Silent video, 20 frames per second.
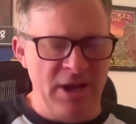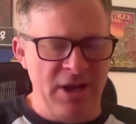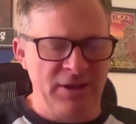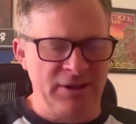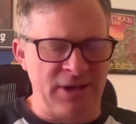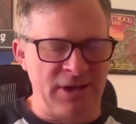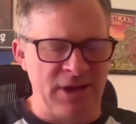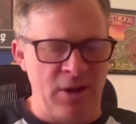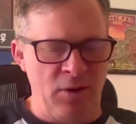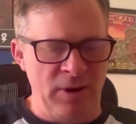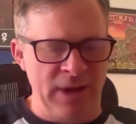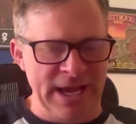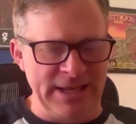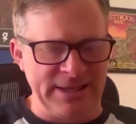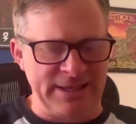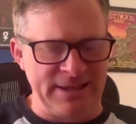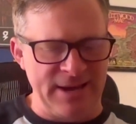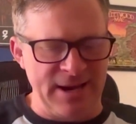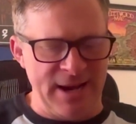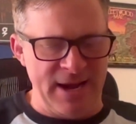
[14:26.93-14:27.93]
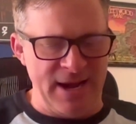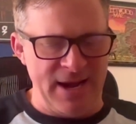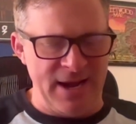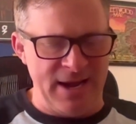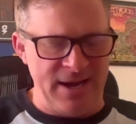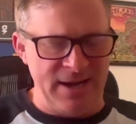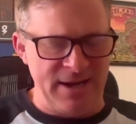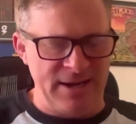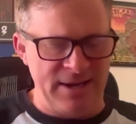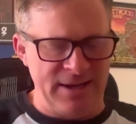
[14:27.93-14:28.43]
So let's
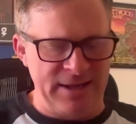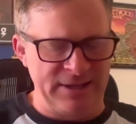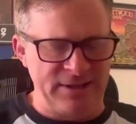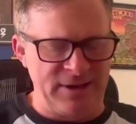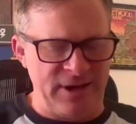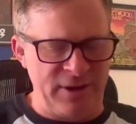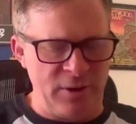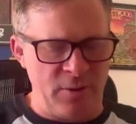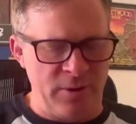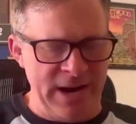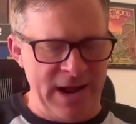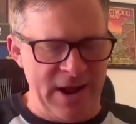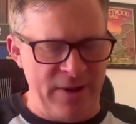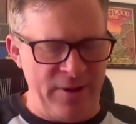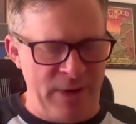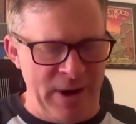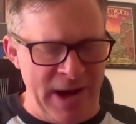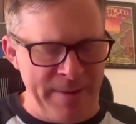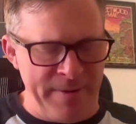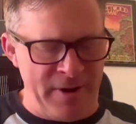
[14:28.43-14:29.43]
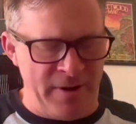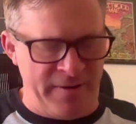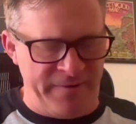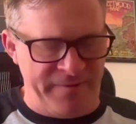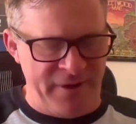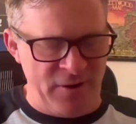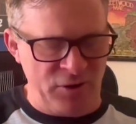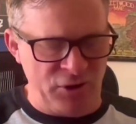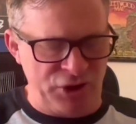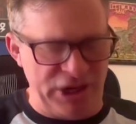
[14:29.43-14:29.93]
start going down the rabbit hole,
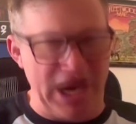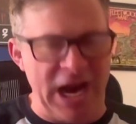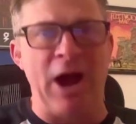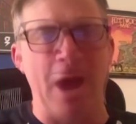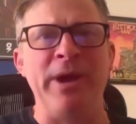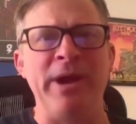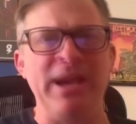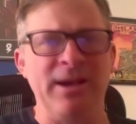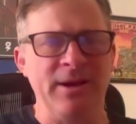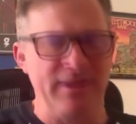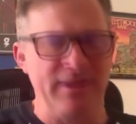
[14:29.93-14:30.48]
folks, shall we?